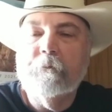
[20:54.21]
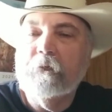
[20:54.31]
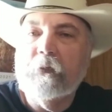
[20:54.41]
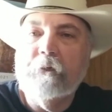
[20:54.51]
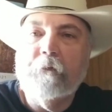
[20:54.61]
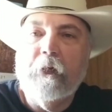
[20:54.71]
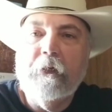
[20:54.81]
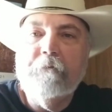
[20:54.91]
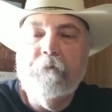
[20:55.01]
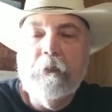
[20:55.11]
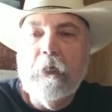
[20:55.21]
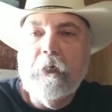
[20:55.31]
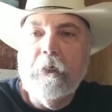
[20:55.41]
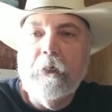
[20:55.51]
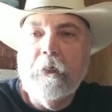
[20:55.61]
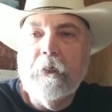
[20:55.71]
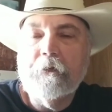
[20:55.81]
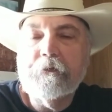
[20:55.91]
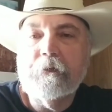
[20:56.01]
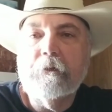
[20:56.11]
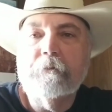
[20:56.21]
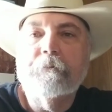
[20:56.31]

Send rain if you got any extra.